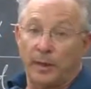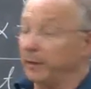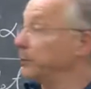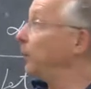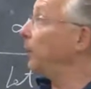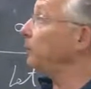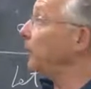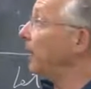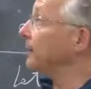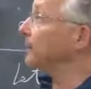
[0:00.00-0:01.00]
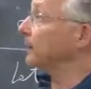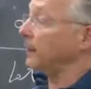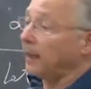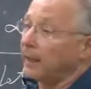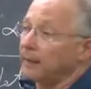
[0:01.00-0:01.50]
Right. We want to ask:
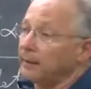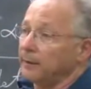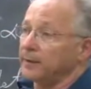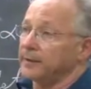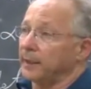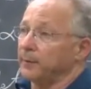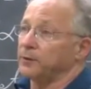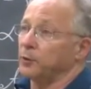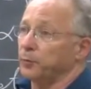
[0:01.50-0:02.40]
Are there assignments